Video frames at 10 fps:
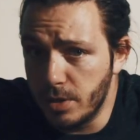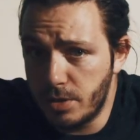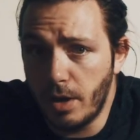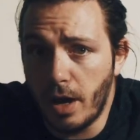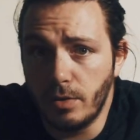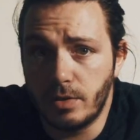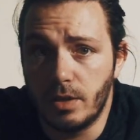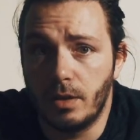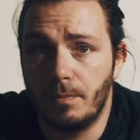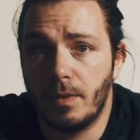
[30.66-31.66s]
was the
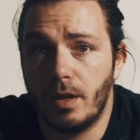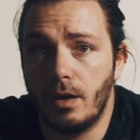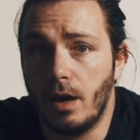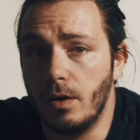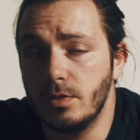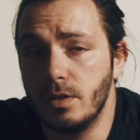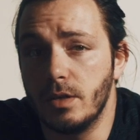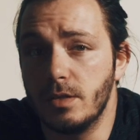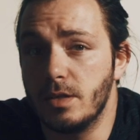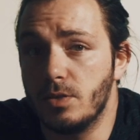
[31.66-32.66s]
housing.
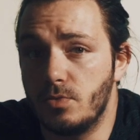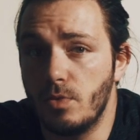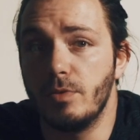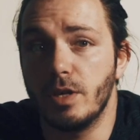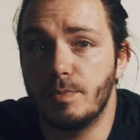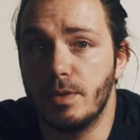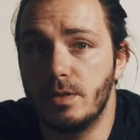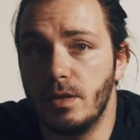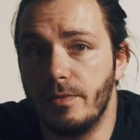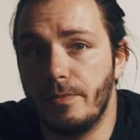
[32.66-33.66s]
Housing is extremely
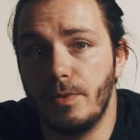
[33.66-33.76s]
expensive.